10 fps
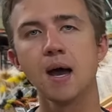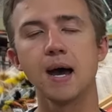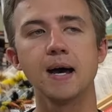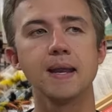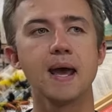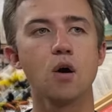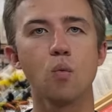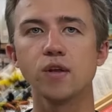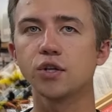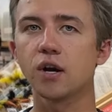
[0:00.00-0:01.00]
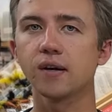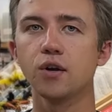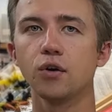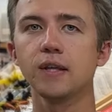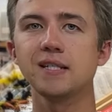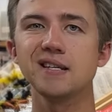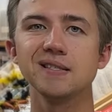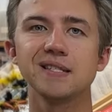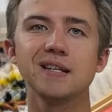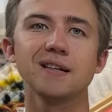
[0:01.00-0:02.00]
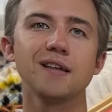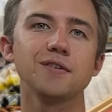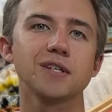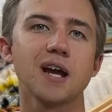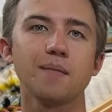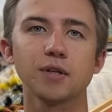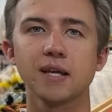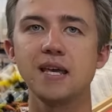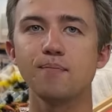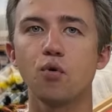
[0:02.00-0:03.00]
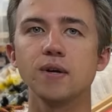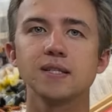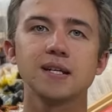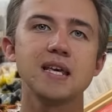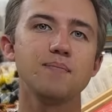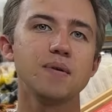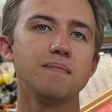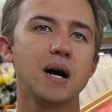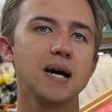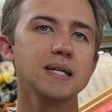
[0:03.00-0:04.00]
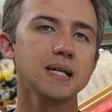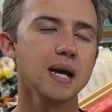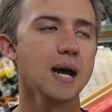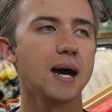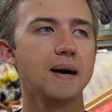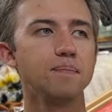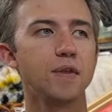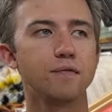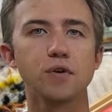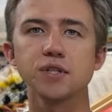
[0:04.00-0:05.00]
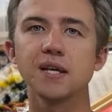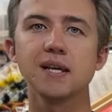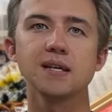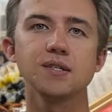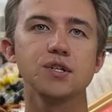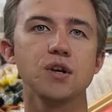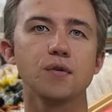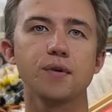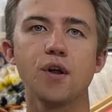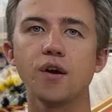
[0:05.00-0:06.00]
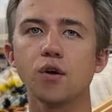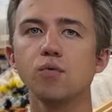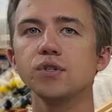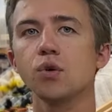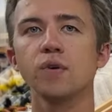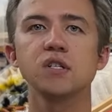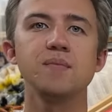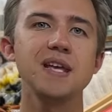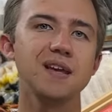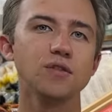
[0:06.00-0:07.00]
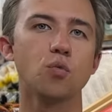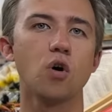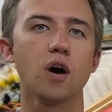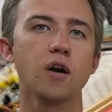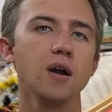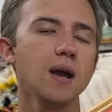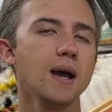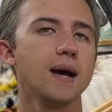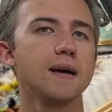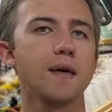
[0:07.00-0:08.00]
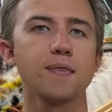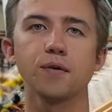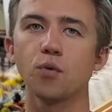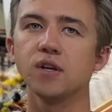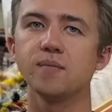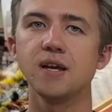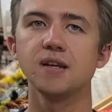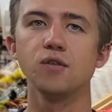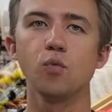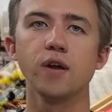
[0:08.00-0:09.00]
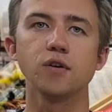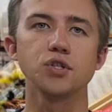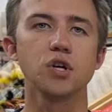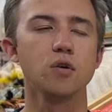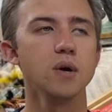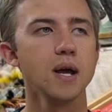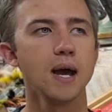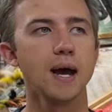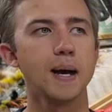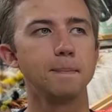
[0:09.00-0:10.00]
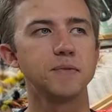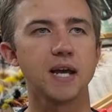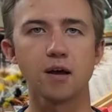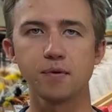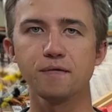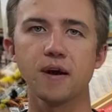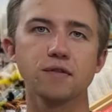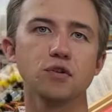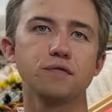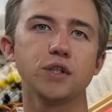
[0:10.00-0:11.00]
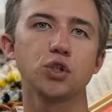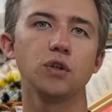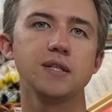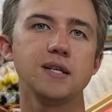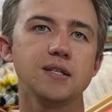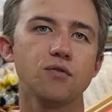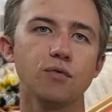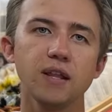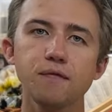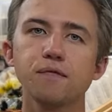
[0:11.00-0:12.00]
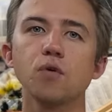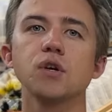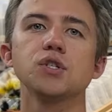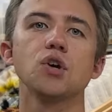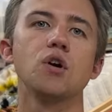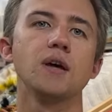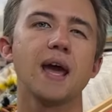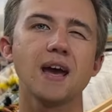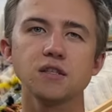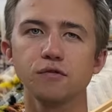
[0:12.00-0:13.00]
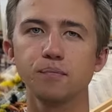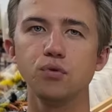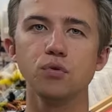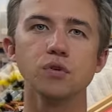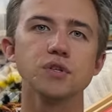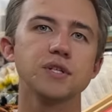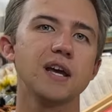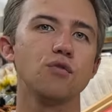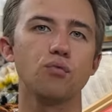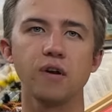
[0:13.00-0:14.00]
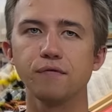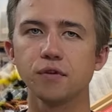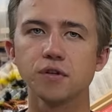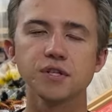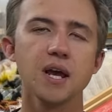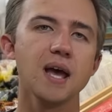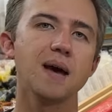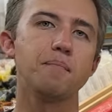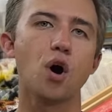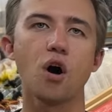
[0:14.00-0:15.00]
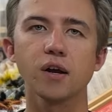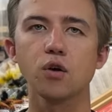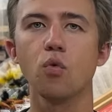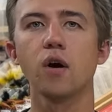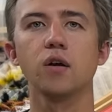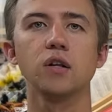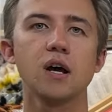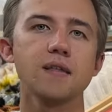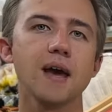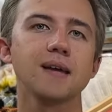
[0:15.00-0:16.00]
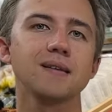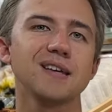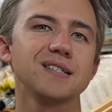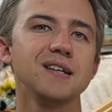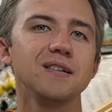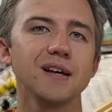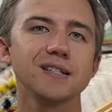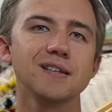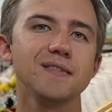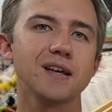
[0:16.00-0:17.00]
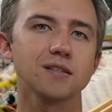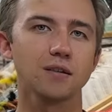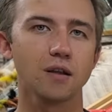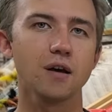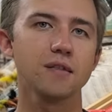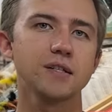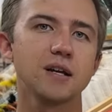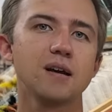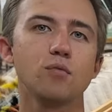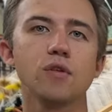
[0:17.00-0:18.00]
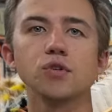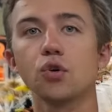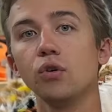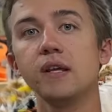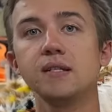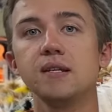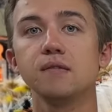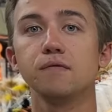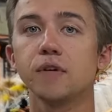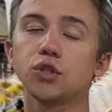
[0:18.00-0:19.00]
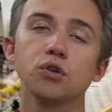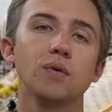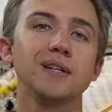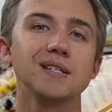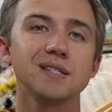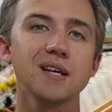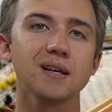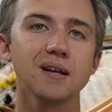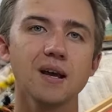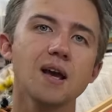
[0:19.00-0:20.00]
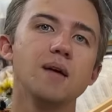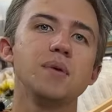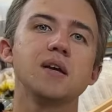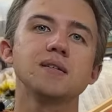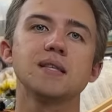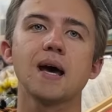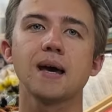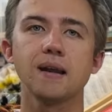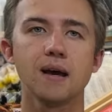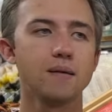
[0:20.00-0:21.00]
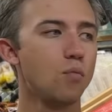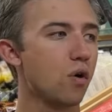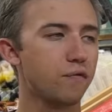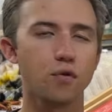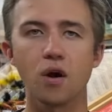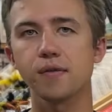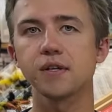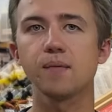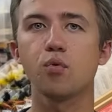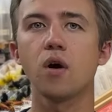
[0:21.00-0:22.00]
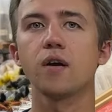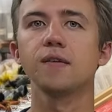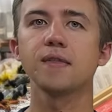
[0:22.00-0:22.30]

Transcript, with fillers: Uh, now, when you're talking early season steelhead, there's a couple of key points to keep in mind. Um, the first thing is, you know, they're not always going to be in the water uh, that they're going to be in in the winter. So um, to help you find those fish early season, really focus on heads of pools and riffles and pocket water. A lot of that gets neglected, and that's a lot of the time where those early season fish are going to sit because that uh, more frothed up water